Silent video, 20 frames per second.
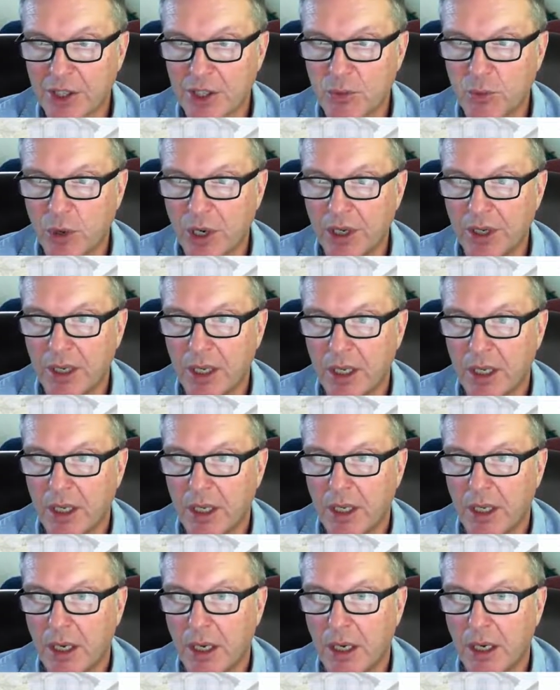that's just
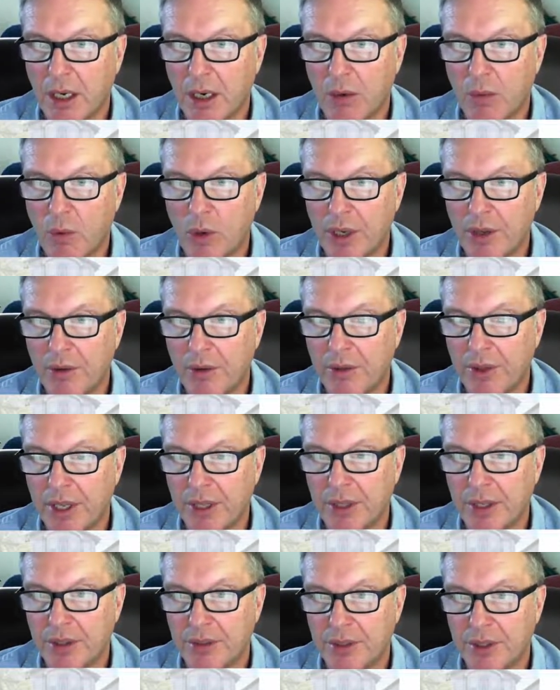one
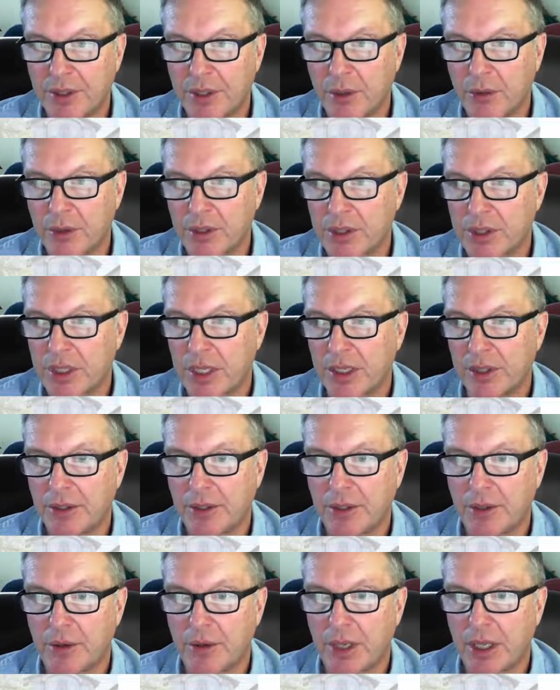thing that to
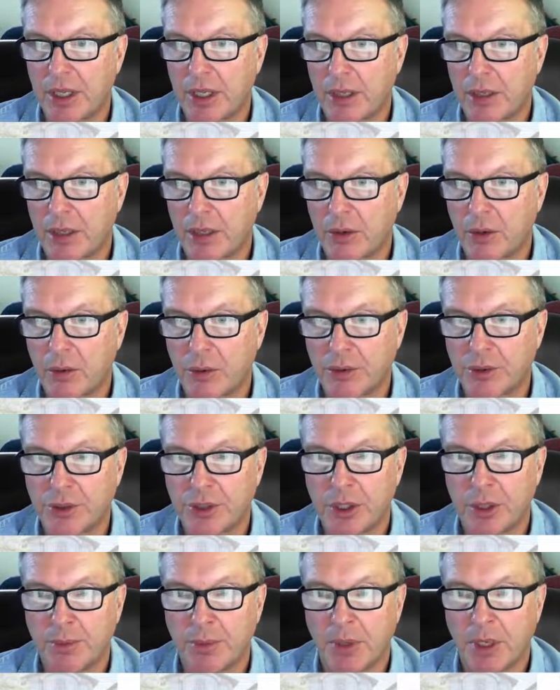notice, that you know the
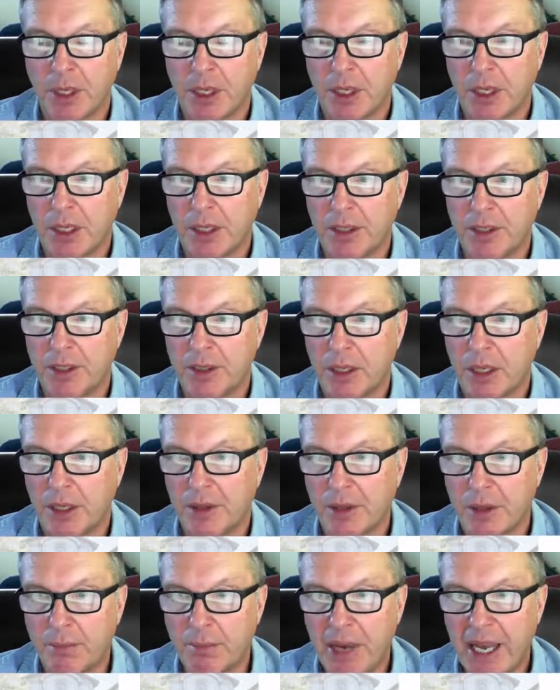ownership
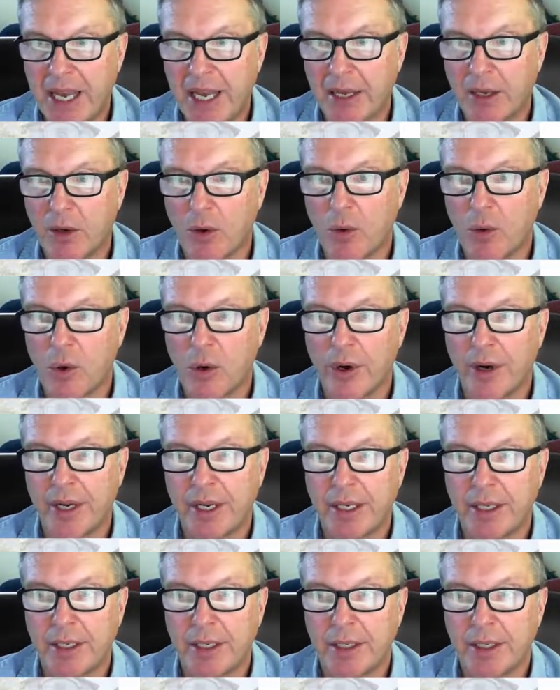is the bank,
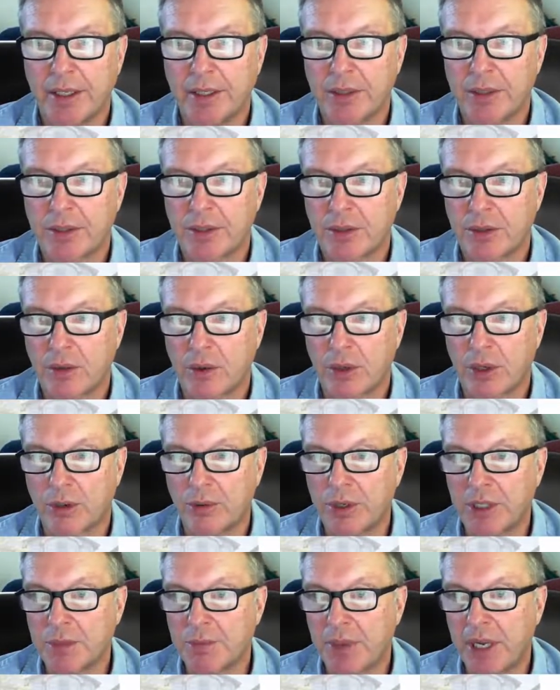or it
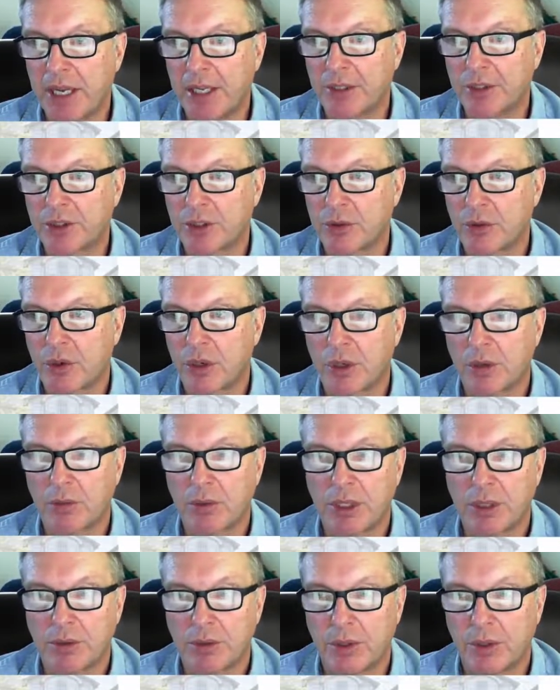is Court of Queen's Bench,
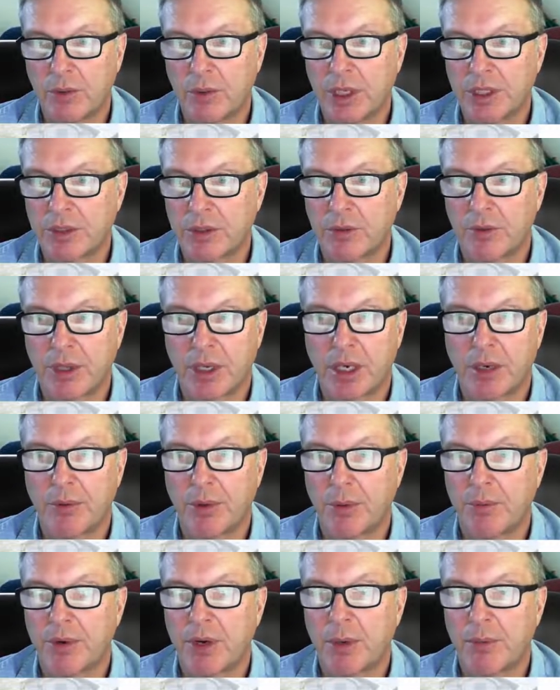or we don't know what's
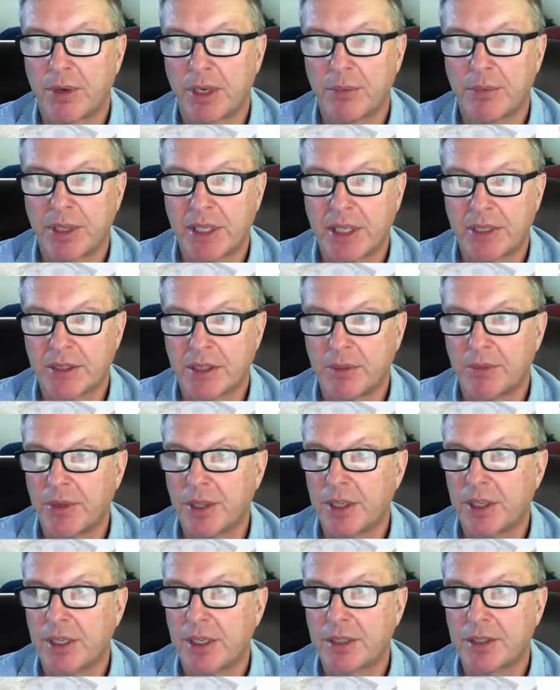going on with the property, but
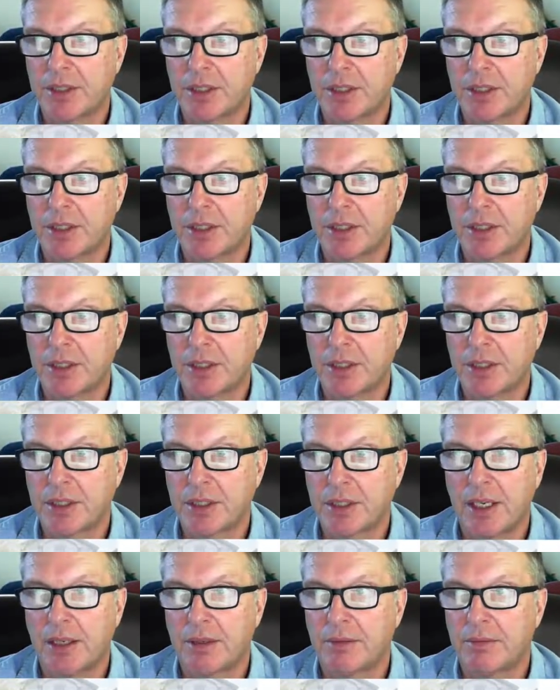that's something that needs to be
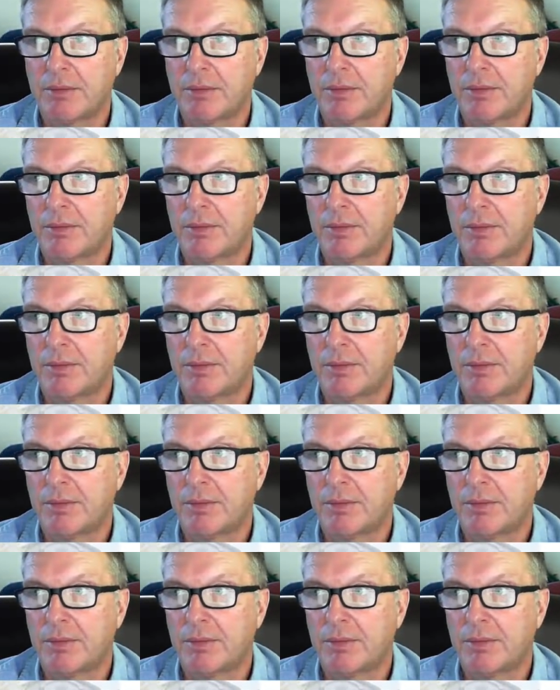investigated.